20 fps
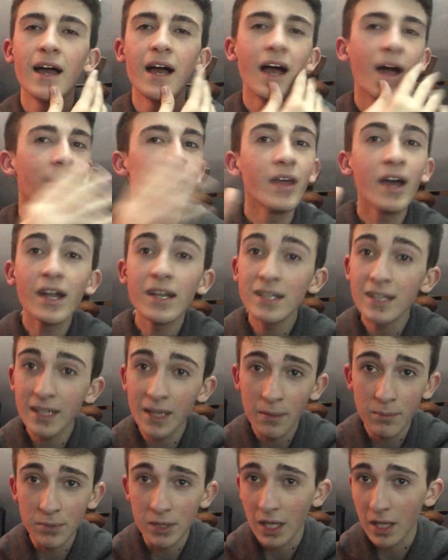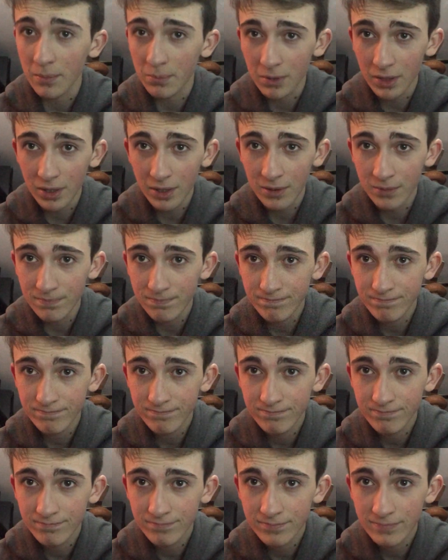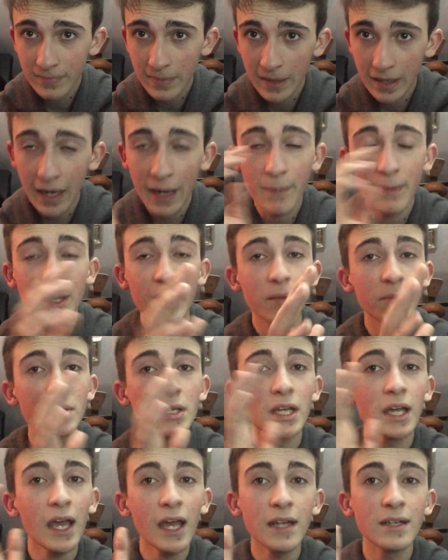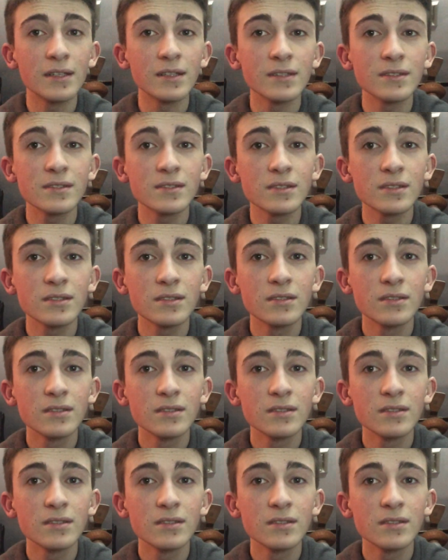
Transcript: I'm not an NBA player. I'm an NBA analyst.